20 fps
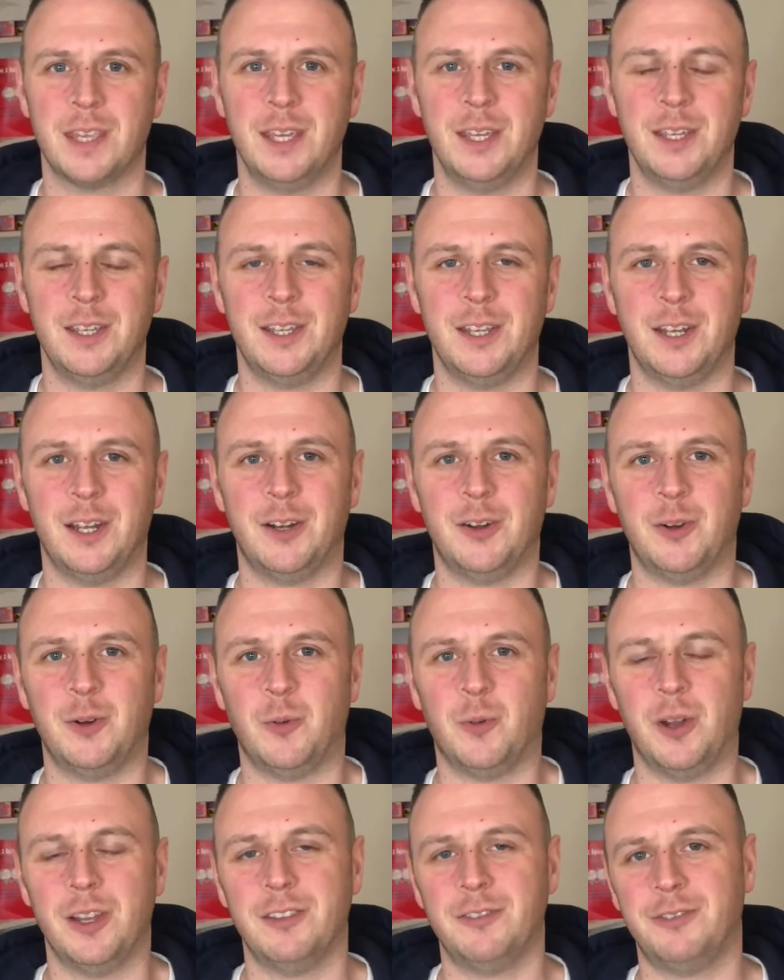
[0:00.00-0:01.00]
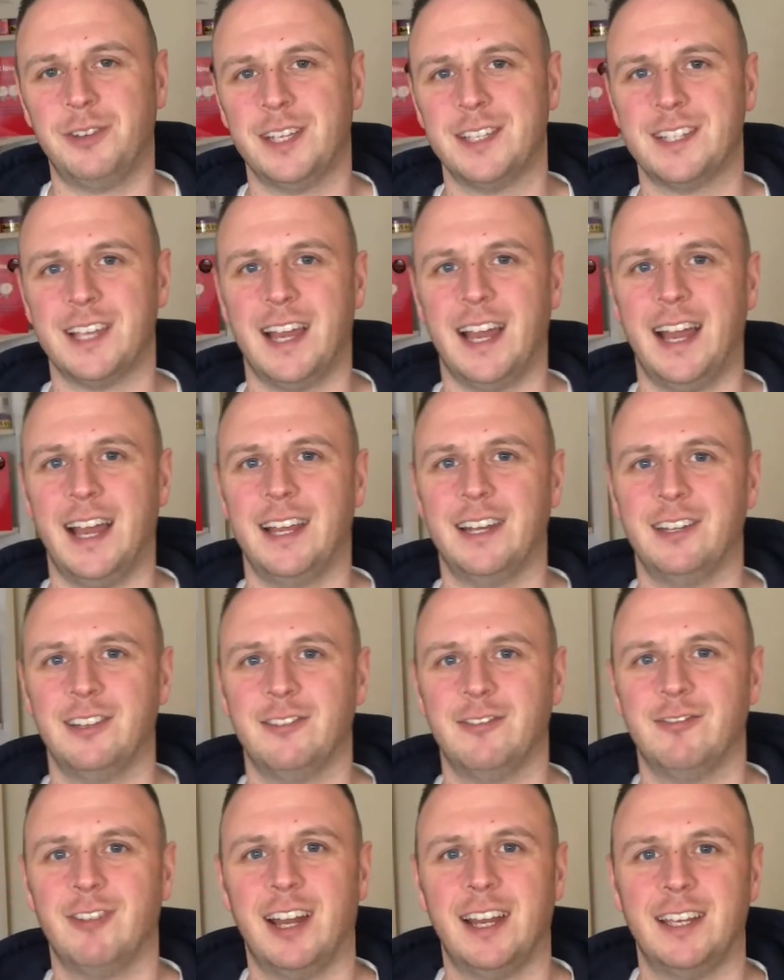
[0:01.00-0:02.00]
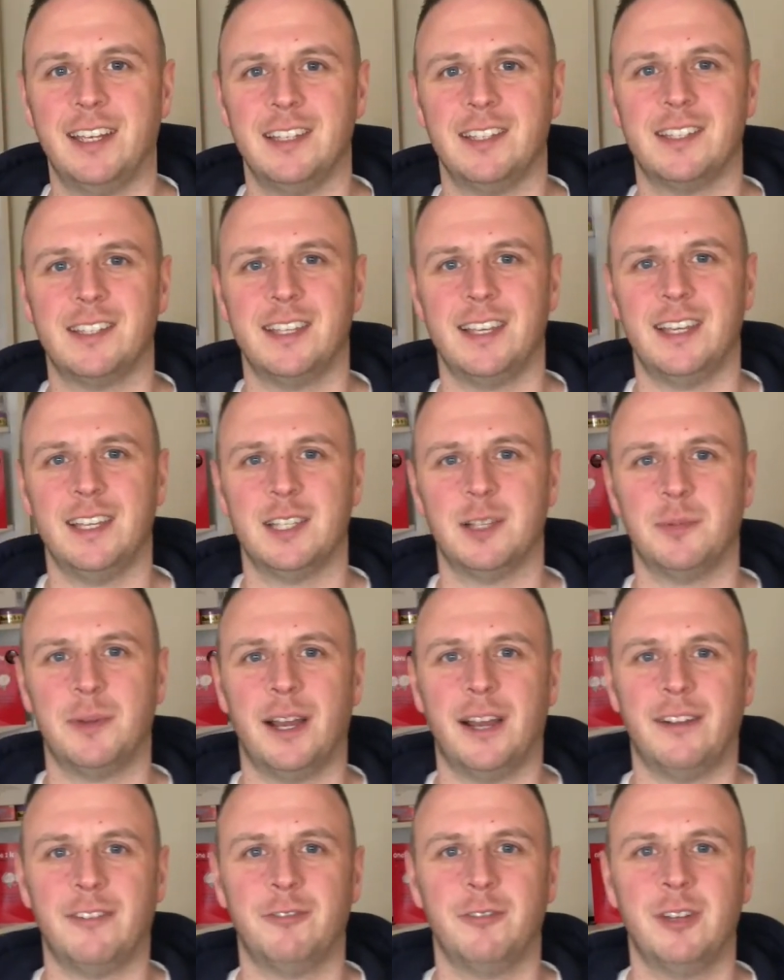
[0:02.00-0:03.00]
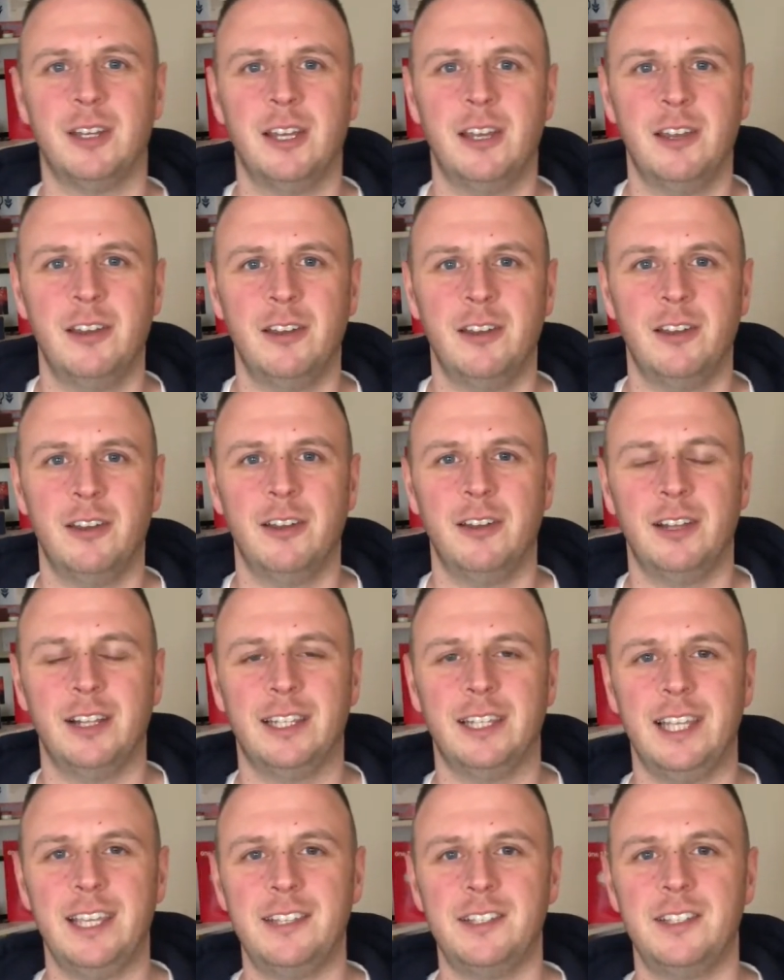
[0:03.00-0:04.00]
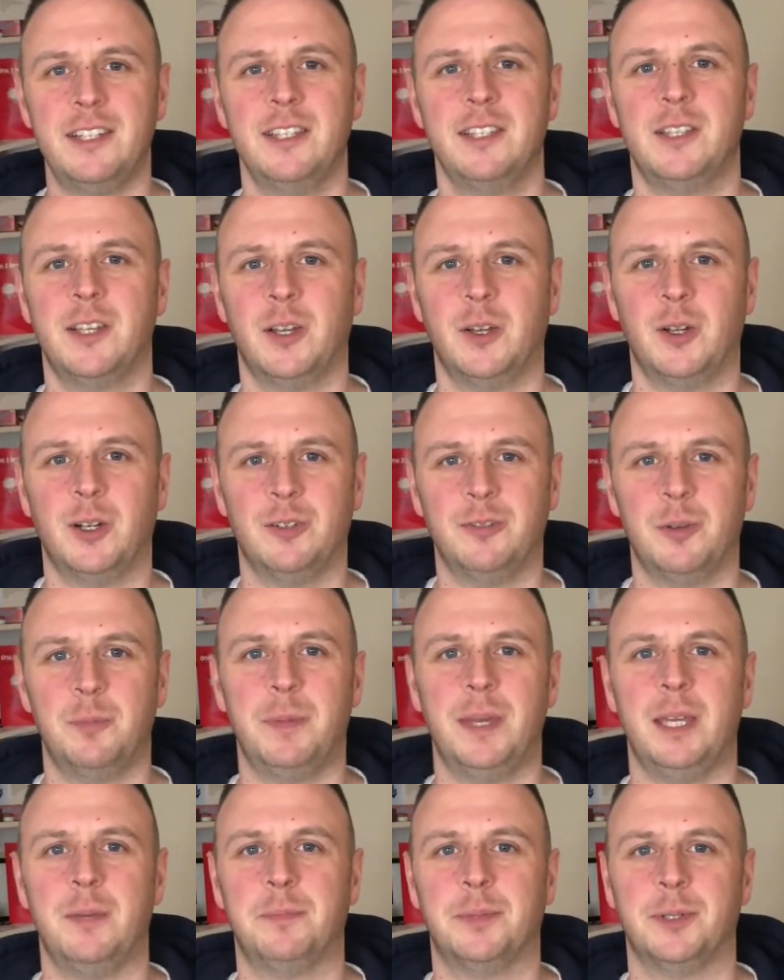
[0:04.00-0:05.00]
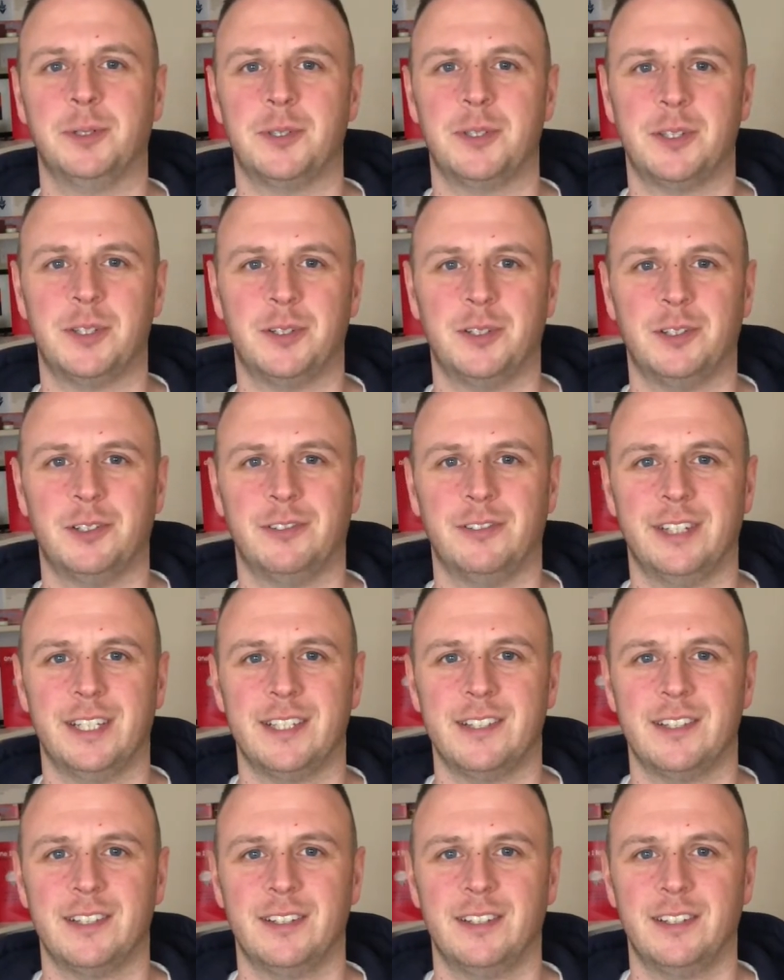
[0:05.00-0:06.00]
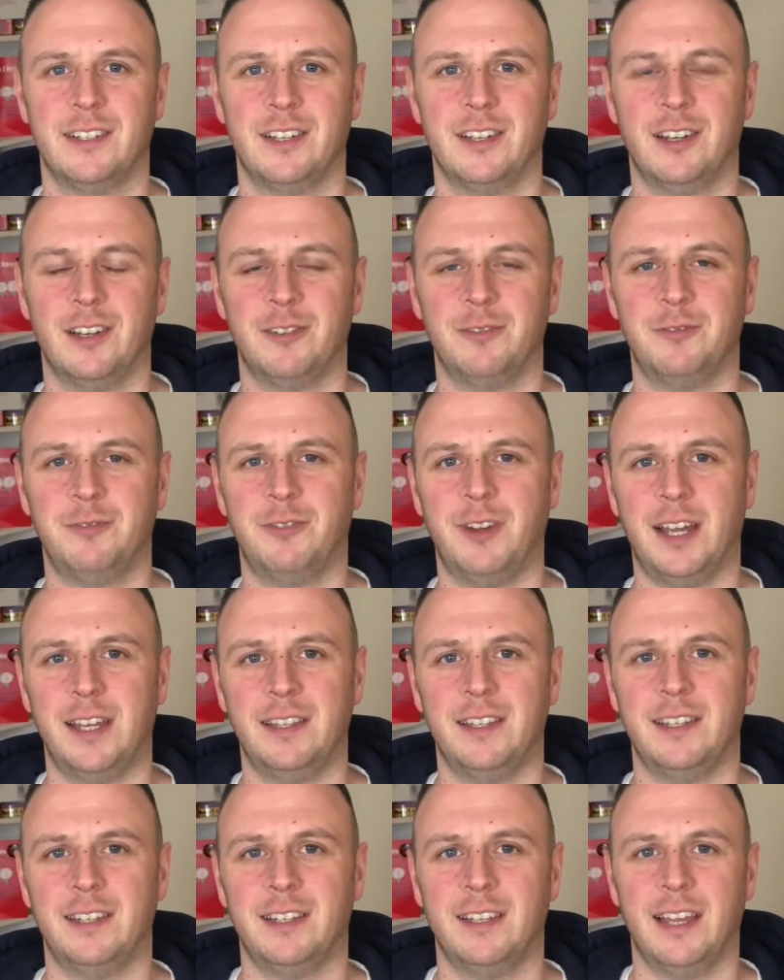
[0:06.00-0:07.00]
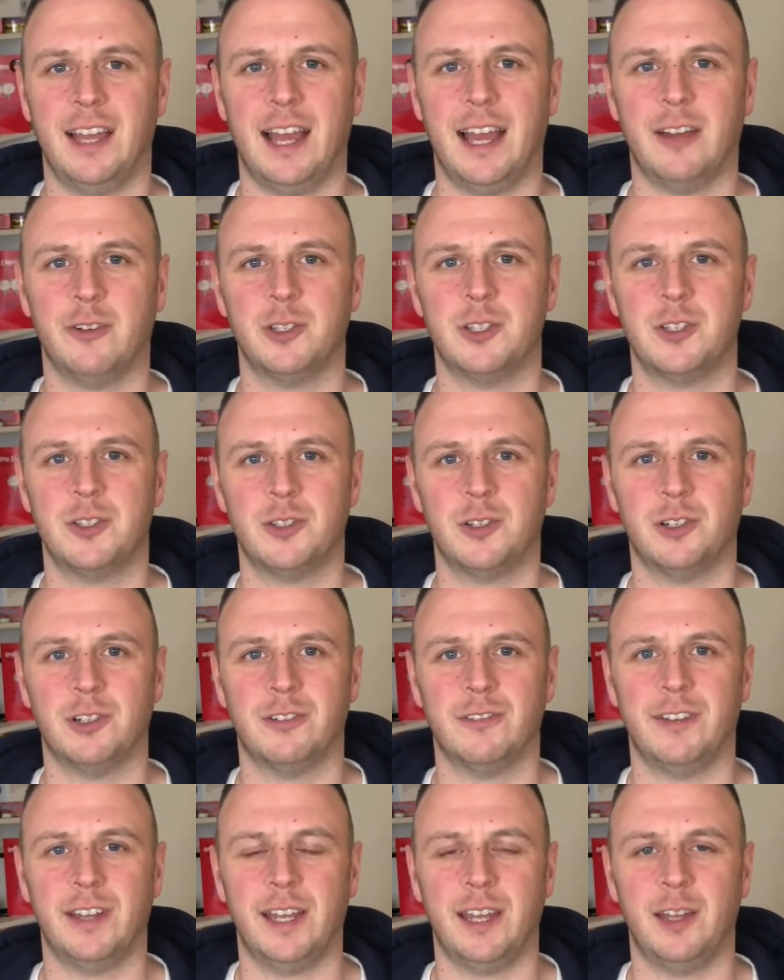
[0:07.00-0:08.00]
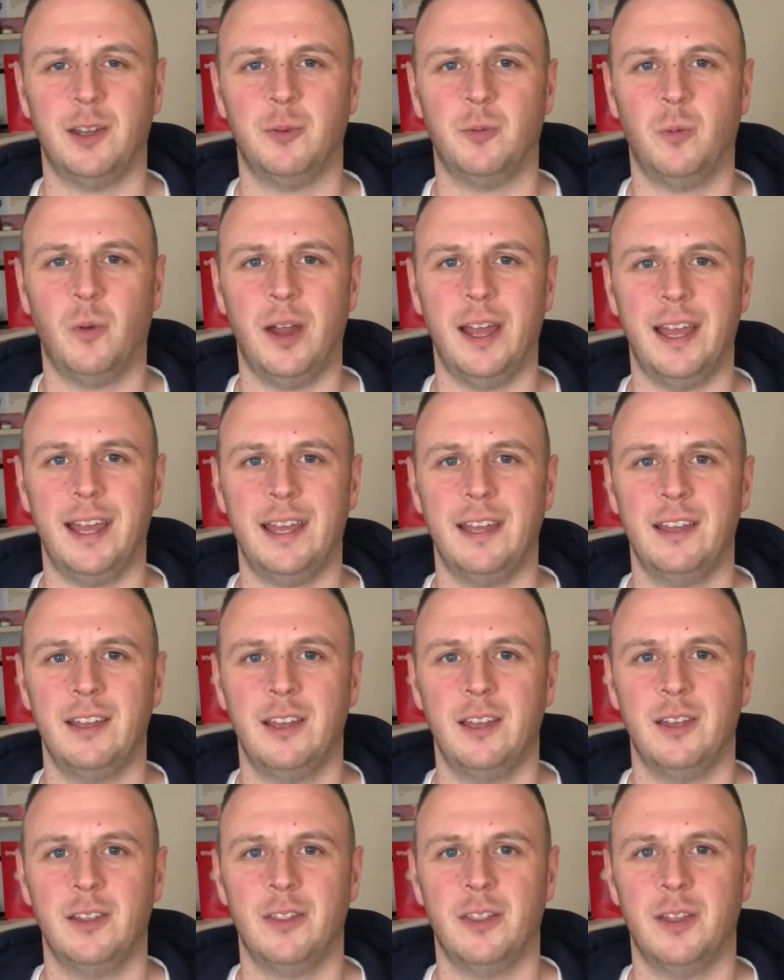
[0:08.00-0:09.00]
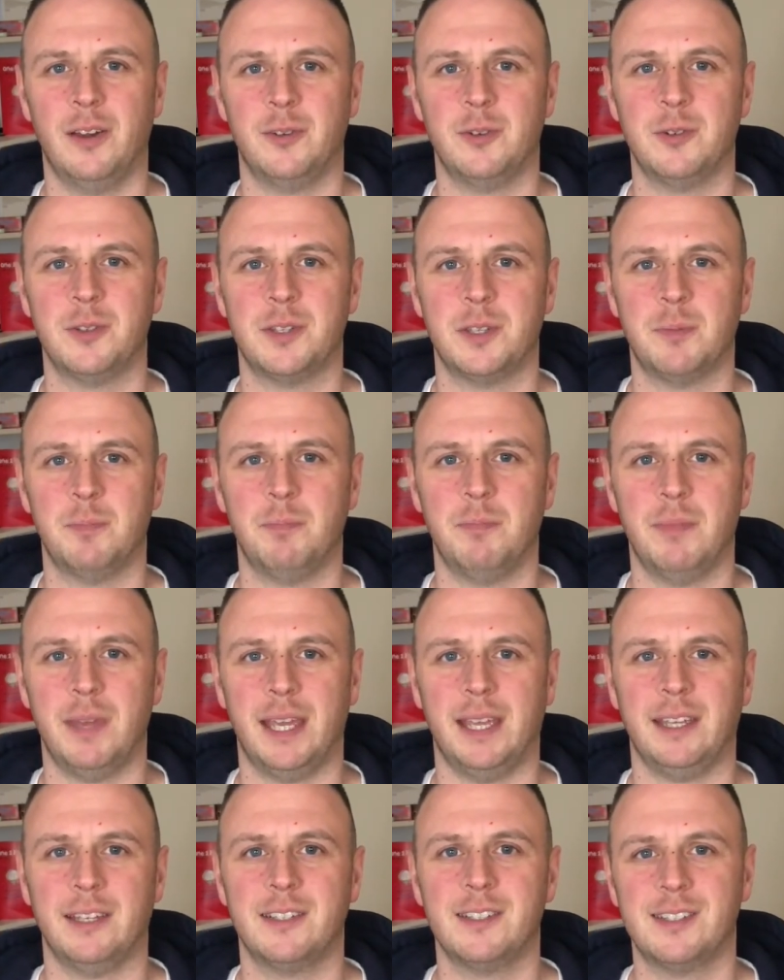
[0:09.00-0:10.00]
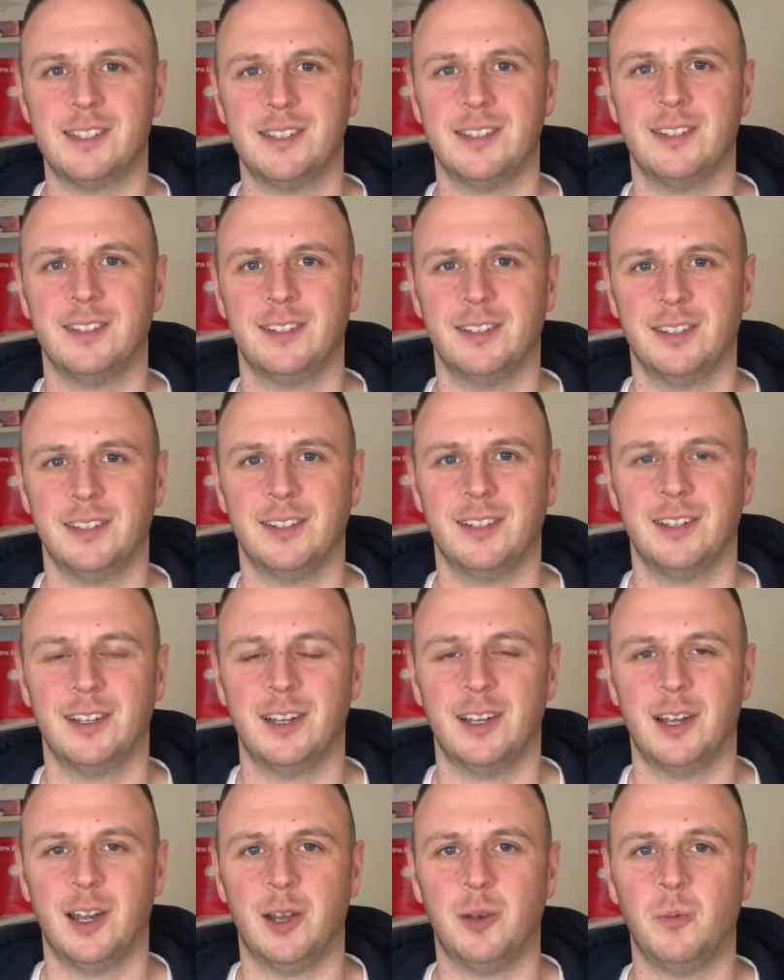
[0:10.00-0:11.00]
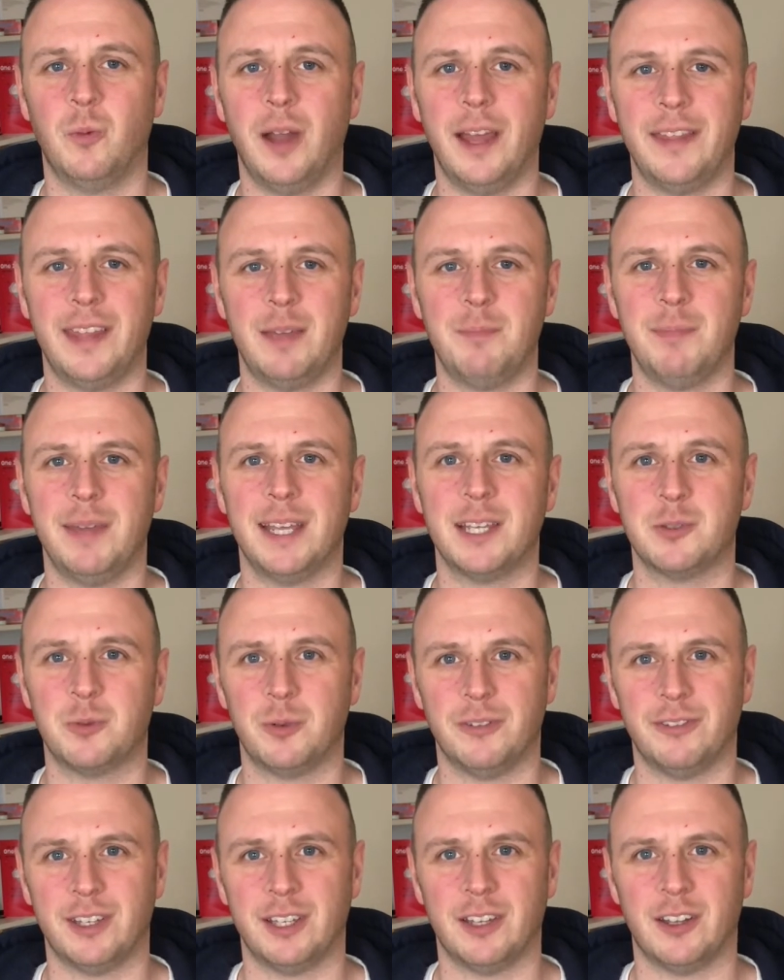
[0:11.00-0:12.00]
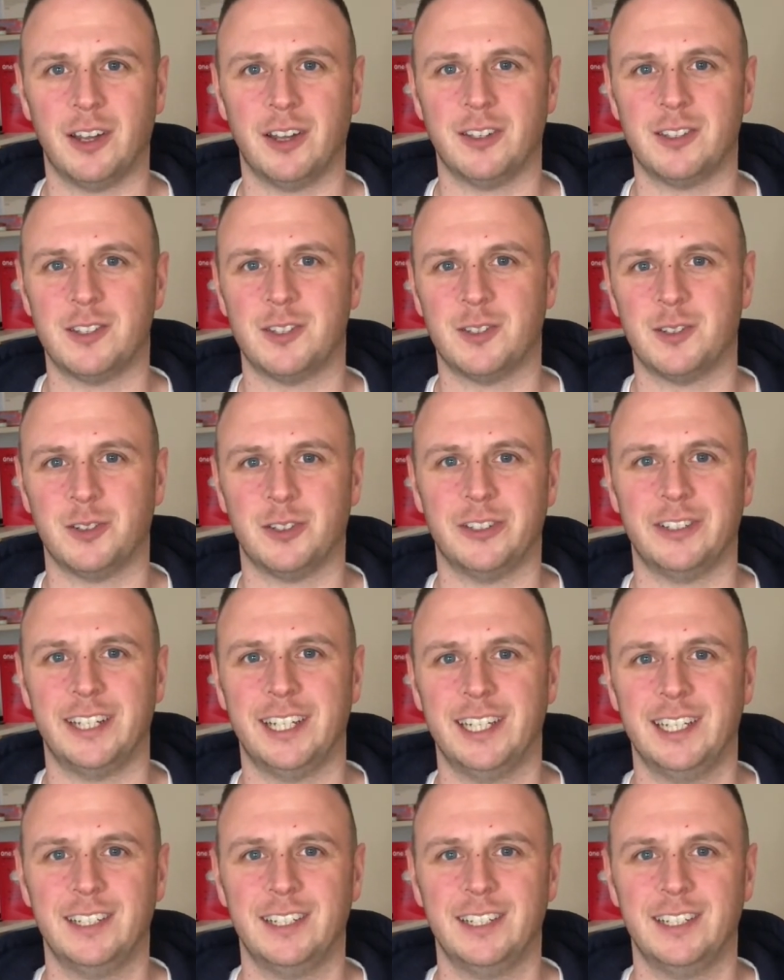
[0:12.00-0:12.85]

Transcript: You know, one of the things that Hannah writes is about listening to other people's stories and finding our story and where those mix and where they mix within God's story.